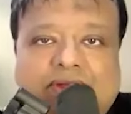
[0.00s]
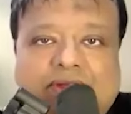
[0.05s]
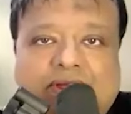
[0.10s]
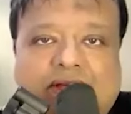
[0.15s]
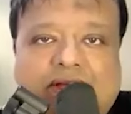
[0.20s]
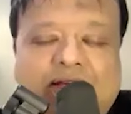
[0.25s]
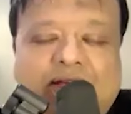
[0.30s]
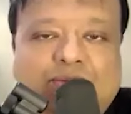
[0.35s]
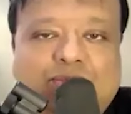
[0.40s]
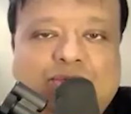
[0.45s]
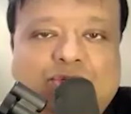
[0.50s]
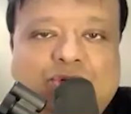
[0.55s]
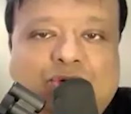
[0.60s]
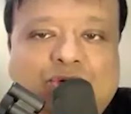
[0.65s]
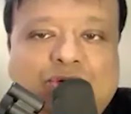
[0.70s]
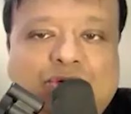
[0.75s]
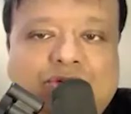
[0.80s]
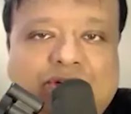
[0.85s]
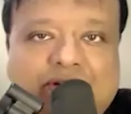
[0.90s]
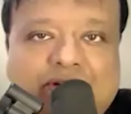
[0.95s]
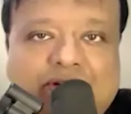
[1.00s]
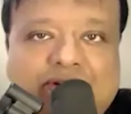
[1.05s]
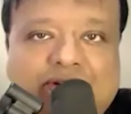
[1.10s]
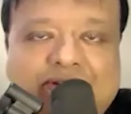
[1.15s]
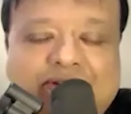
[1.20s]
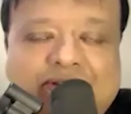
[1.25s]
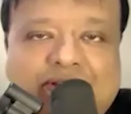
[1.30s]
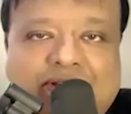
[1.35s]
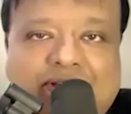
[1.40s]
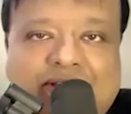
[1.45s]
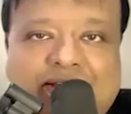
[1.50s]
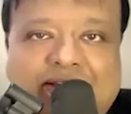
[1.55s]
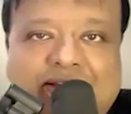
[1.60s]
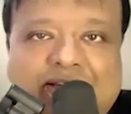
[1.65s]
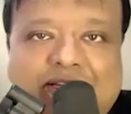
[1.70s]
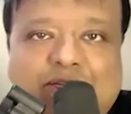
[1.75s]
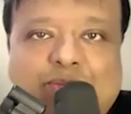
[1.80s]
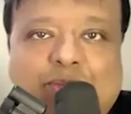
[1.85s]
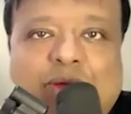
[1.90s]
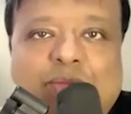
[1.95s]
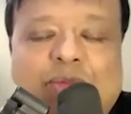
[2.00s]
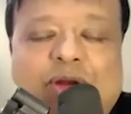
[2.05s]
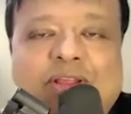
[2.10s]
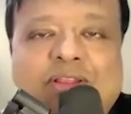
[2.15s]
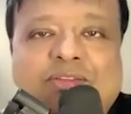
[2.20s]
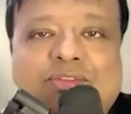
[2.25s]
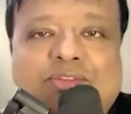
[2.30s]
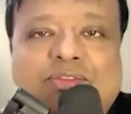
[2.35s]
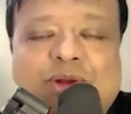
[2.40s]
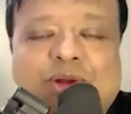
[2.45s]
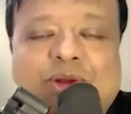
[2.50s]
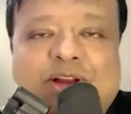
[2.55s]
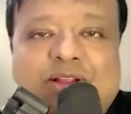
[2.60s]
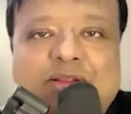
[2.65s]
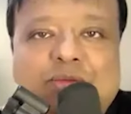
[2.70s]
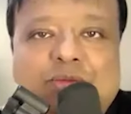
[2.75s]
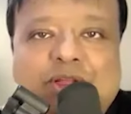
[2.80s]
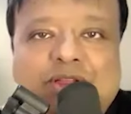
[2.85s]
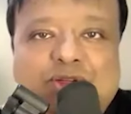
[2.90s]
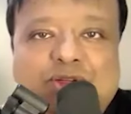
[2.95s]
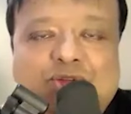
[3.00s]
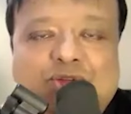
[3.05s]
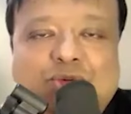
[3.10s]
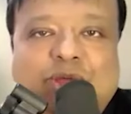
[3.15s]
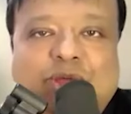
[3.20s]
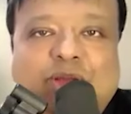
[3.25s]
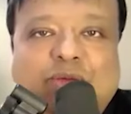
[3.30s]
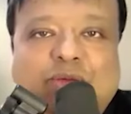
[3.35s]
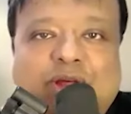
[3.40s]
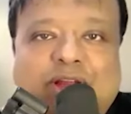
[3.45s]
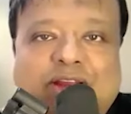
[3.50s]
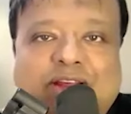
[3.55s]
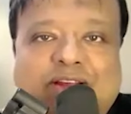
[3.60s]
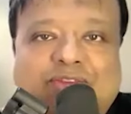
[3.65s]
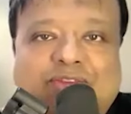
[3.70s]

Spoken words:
I am so thrilled. It's my brother from another mother, Subir Malik